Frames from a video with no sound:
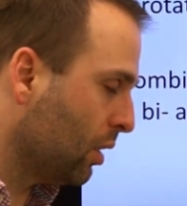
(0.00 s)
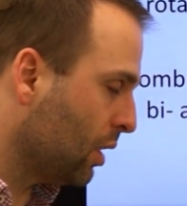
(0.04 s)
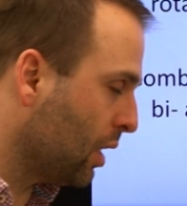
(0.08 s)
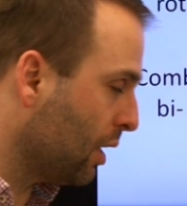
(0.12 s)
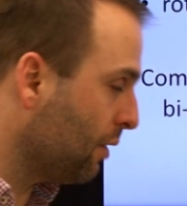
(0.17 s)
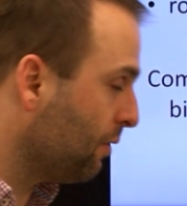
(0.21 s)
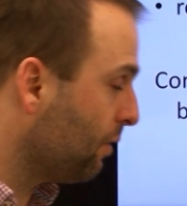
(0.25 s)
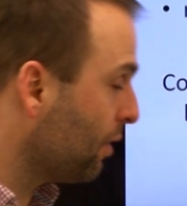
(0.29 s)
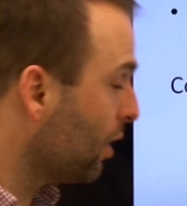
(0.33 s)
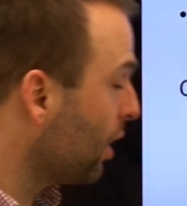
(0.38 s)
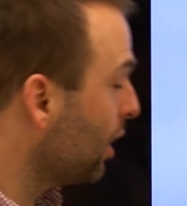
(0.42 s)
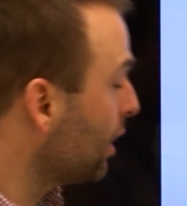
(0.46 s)

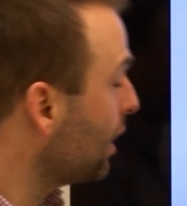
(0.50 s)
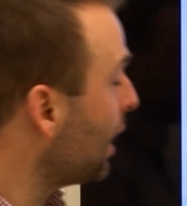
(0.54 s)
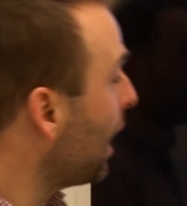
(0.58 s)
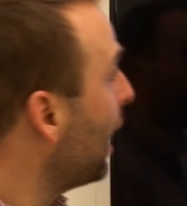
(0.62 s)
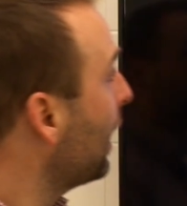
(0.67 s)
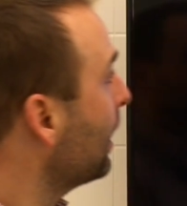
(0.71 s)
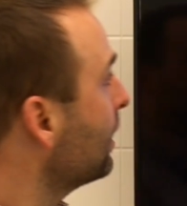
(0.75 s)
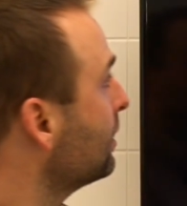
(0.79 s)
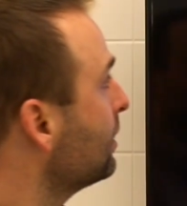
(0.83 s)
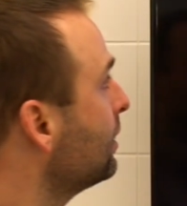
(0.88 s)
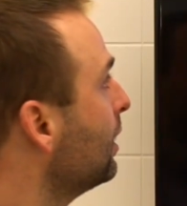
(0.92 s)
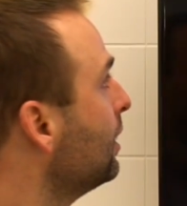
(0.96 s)
different
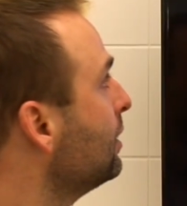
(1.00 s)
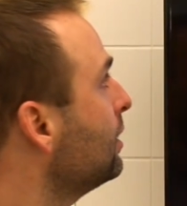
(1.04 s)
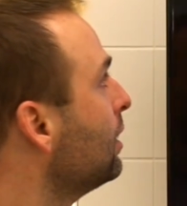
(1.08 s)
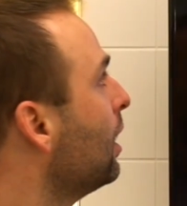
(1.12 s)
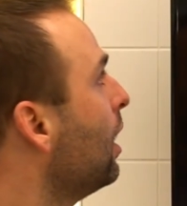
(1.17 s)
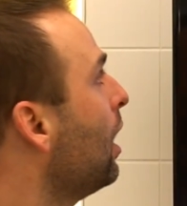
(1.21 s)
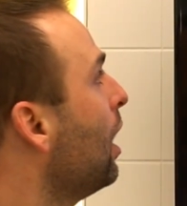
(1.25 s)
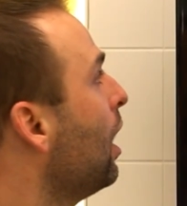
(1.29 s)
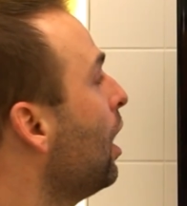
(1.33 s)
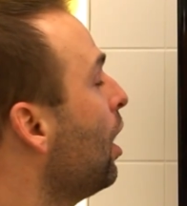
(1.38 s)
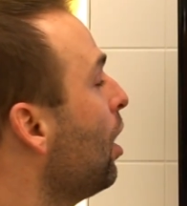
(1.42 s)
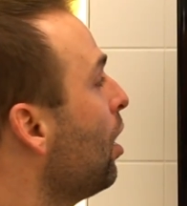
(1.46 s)
axes.
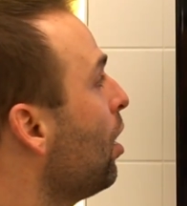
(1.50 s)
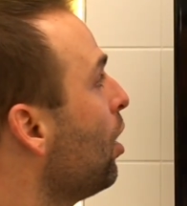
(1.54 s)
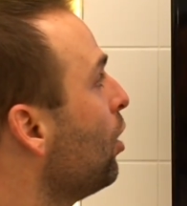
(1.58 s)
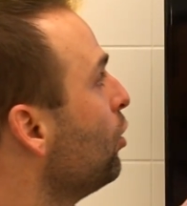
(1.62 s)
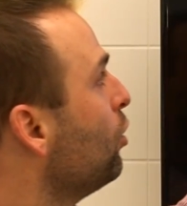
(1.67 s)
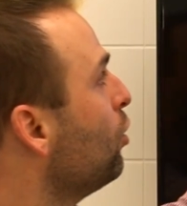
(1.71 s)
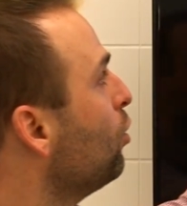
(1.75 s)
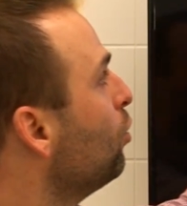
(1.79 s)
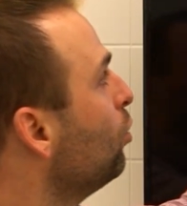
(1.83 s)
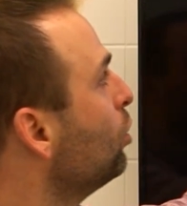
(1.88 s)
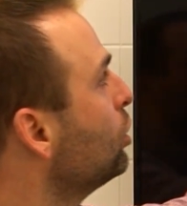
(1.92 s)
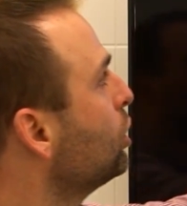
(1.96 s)

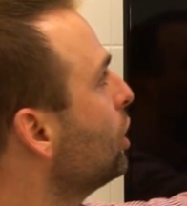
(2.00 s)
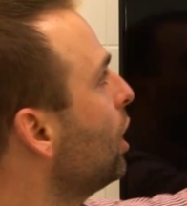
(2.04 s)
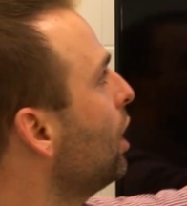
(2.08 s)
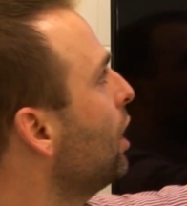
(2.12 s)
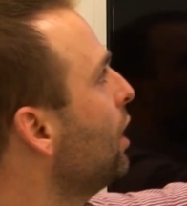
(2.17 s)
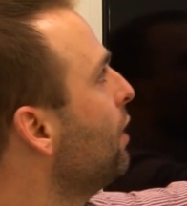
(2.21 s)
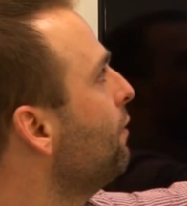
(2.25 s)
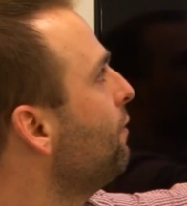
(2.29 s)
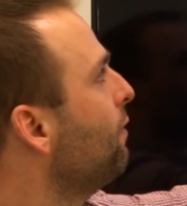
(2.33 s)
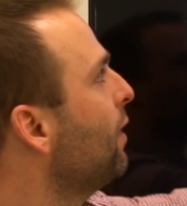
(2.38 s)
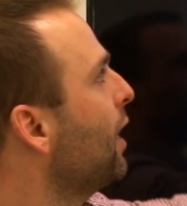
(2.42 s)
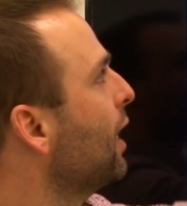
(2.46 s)

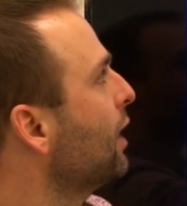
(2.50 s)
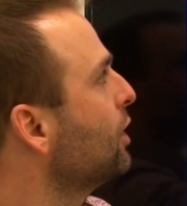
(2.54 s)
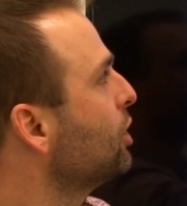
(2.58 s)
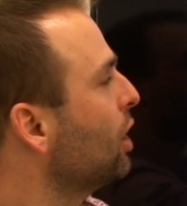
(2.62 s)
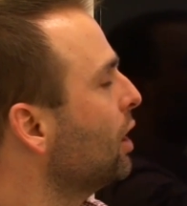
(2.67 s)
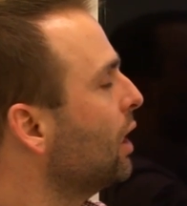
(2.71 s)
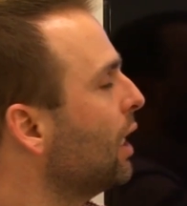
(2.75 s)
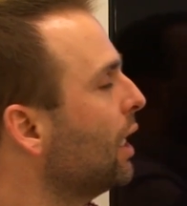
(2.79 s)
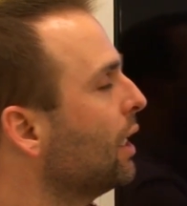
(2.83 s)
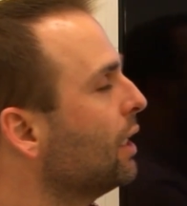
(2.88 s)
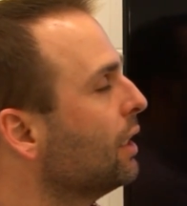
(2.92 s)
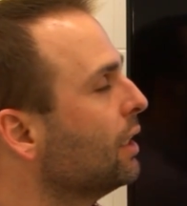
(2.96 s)
Usually
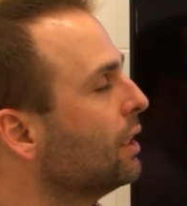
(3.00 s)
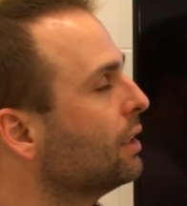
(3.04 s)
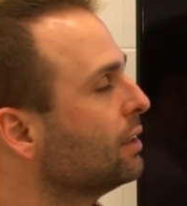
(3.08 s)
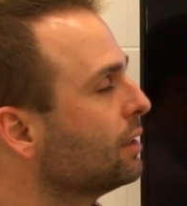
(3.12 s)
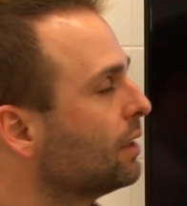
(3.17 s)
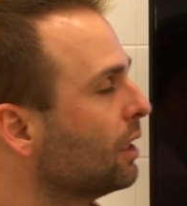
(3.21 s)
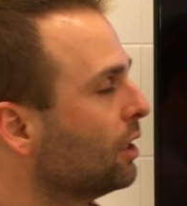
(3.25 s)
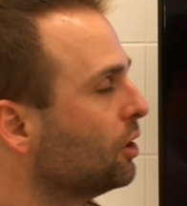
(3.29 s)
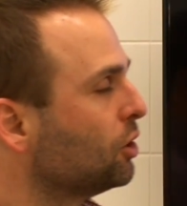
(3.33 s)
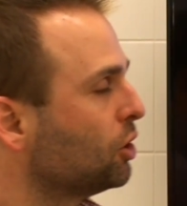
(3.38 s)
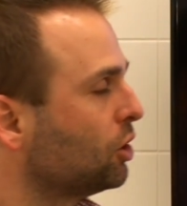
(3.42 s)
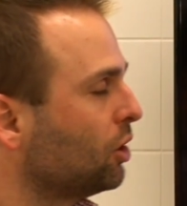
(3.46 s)
flexion and
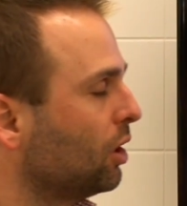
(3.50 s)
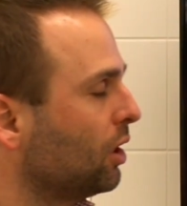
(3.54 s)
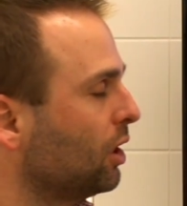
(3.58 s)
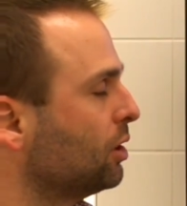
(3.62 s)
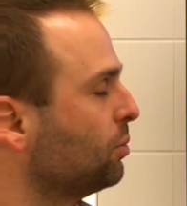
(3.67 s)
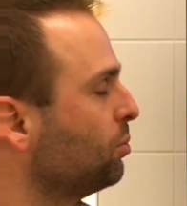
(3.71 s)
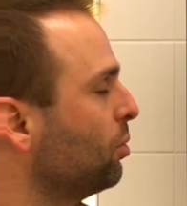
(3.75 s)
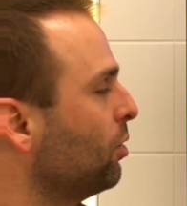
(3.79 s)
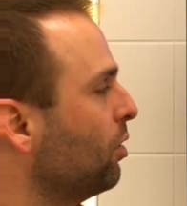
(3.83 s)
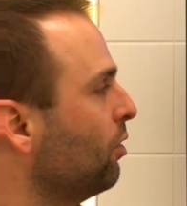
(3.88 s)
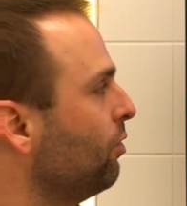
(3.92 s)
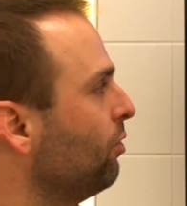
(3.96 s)
extension is
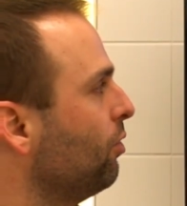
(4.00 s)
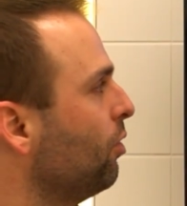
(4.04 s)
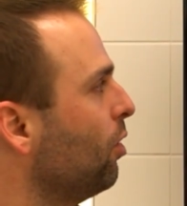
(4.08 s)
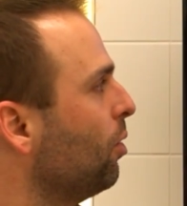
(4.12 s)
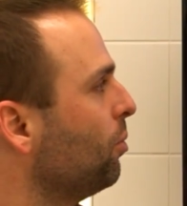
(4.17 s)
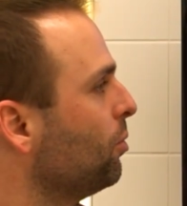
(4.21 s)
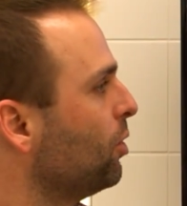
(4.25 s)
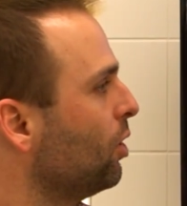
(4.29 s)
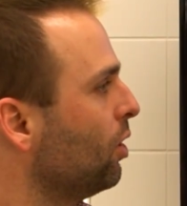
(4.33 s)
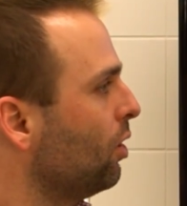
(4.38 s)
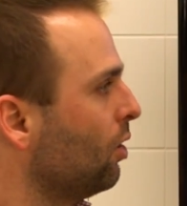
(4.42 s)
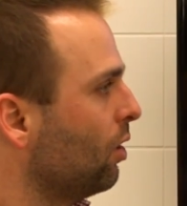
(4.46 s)

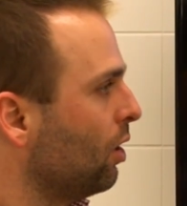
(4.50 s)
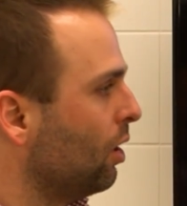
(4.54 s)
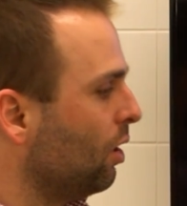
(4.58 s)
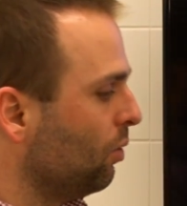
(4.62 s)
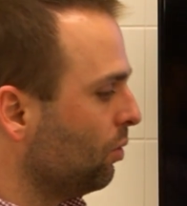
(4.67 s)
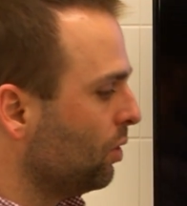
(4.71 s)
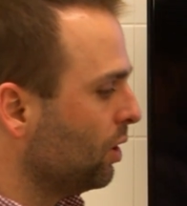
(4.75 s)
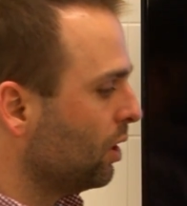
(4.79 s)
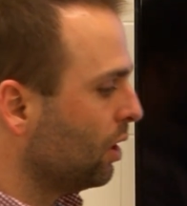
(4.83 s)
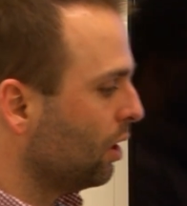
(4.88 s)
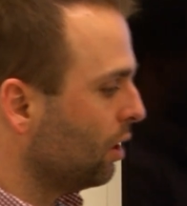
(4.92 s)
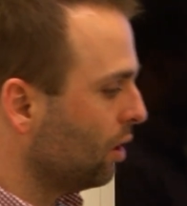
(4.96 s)
performed
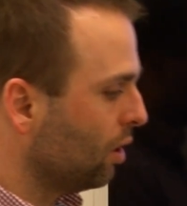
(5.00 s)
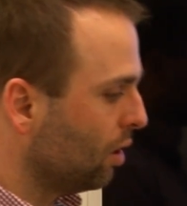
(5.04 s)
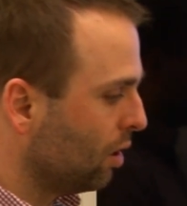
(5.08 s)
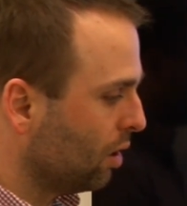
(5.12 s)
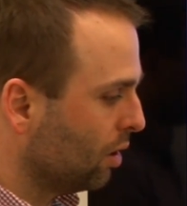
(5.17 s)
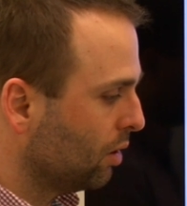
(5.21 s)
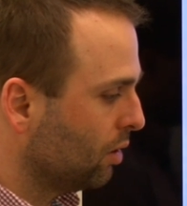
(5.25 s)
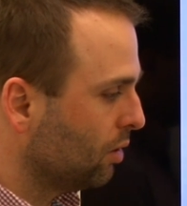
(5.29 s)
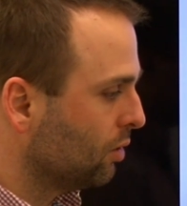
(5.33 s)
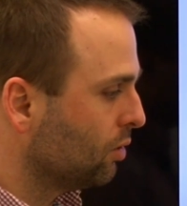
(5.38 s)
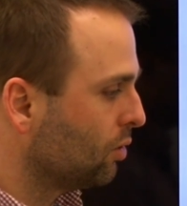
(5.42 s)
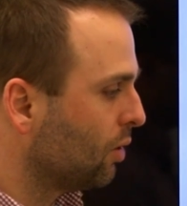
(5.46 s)
around a
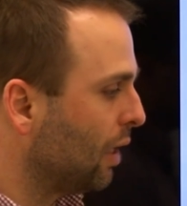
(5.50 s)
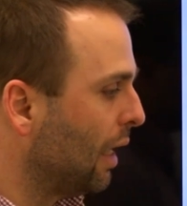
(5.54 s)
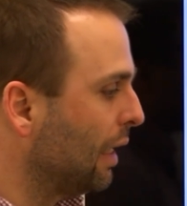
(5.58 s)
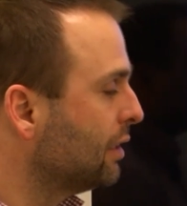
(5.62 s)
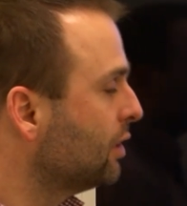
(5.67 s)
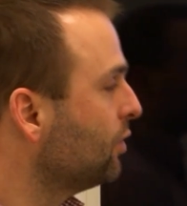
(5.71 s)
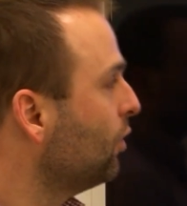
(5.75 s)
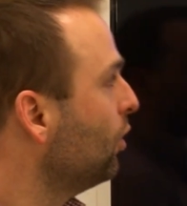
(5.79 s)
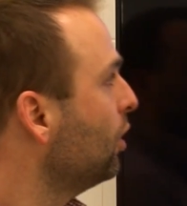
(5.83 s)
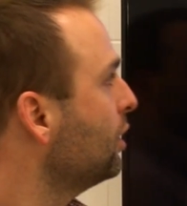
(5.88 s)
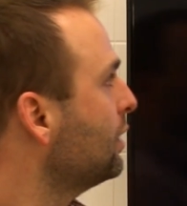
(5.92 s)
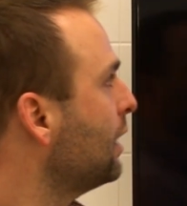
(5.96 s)

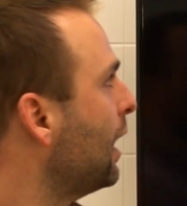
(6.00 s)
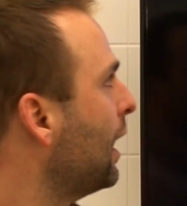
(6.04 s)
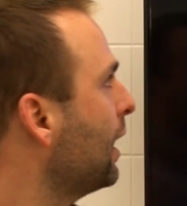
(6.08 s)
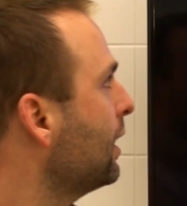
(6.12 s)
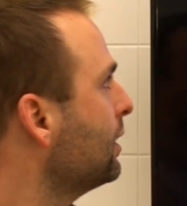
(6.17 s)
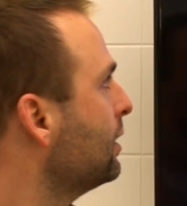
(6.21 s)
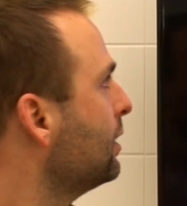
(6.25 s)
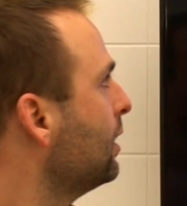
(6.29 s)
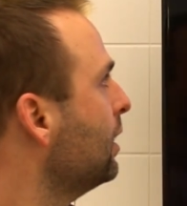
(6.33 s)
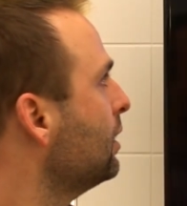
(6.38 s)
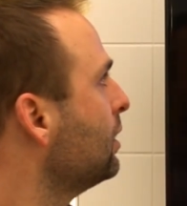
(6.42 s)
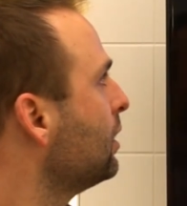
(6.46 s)
transverse
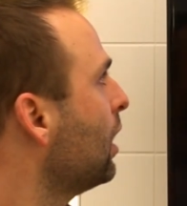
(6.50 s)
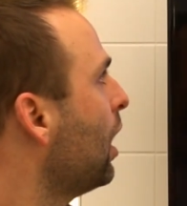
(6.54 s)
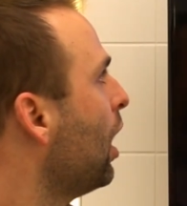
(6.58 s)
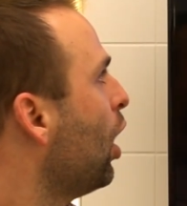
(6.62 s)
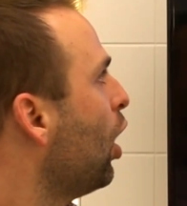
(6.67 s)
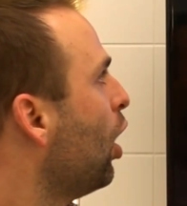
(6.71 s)
axis.